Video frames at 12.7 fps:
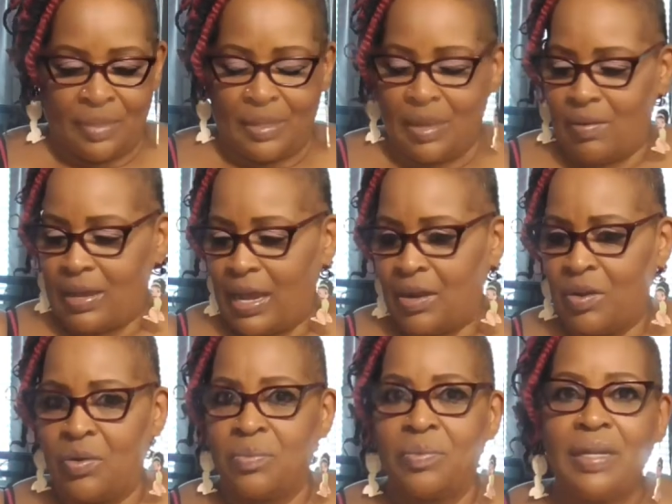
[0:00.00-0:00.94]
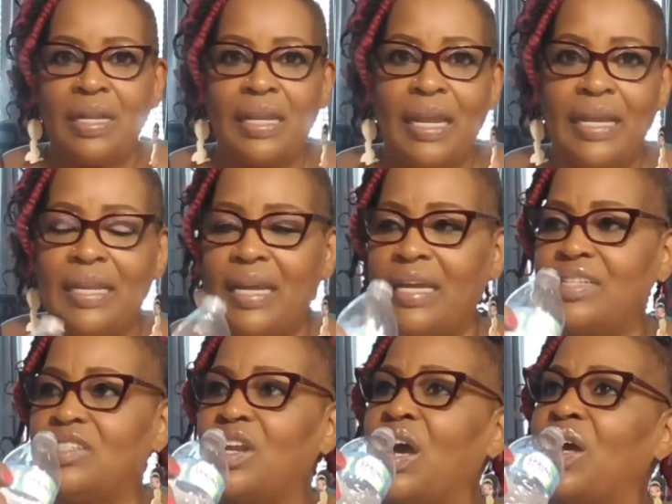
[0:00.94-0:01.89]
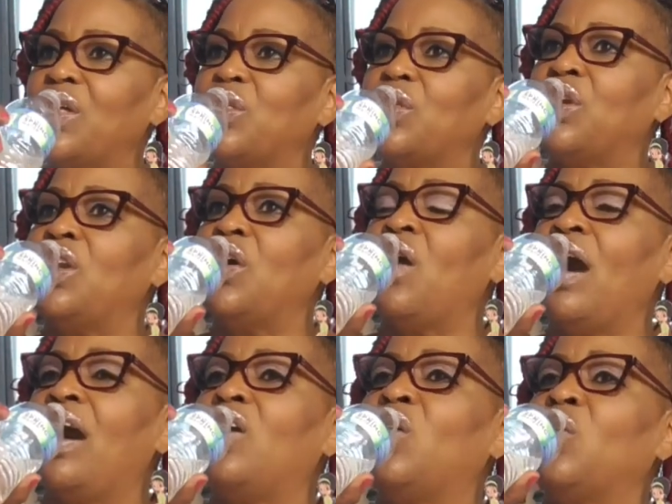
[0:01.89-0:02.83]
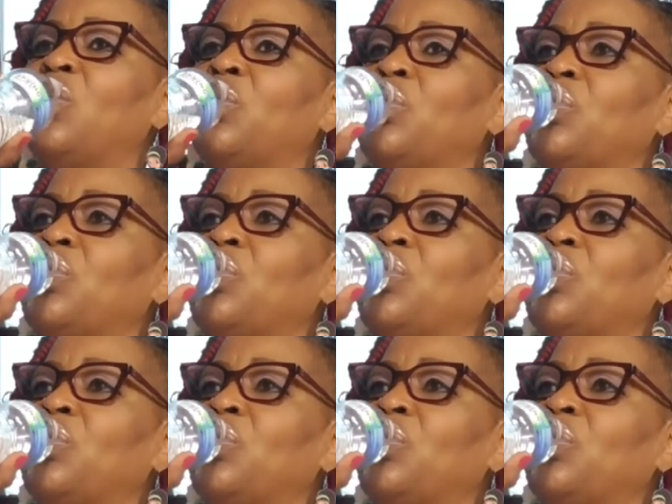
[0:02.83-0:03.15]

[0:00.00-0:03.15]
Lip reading: Y'all got home really late last night. You know how...